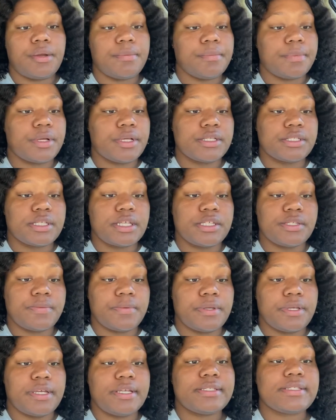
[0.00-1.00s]
Because guess
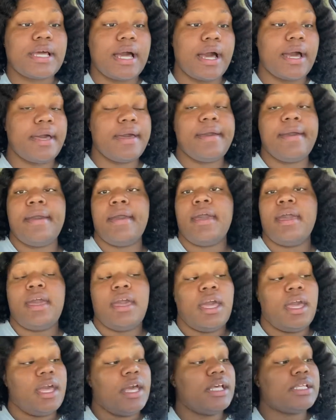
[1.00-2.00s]
what? It's hot.
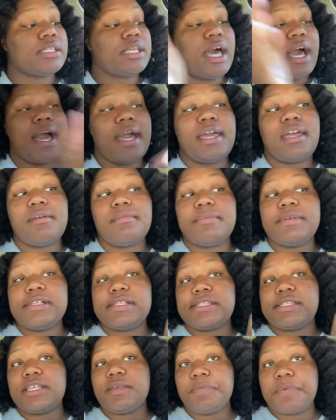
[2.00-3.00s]
It's hot in
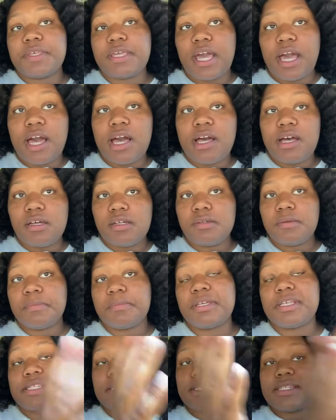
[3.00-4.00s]
Mississippi, y'all.
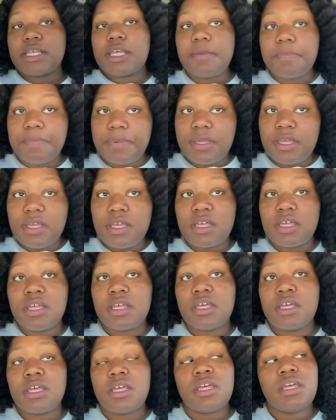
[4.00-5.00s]
Mississippi
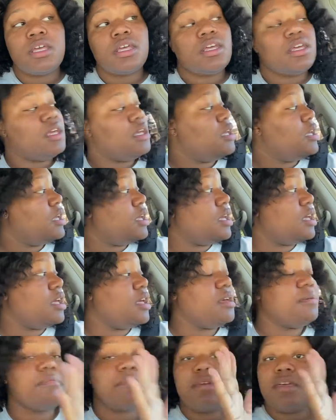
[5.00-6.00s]

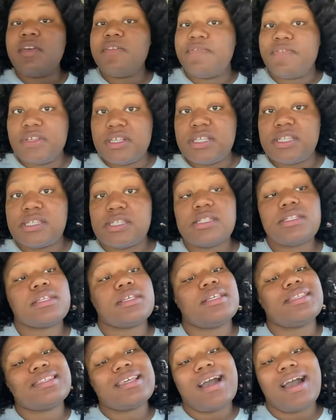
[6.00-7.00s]
and Memphis,
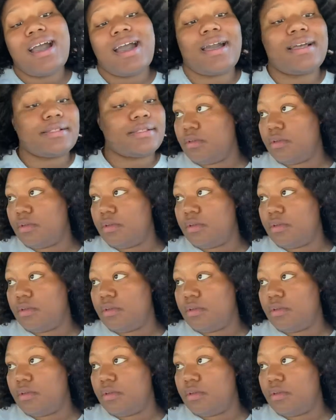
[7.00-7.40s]
it's hot.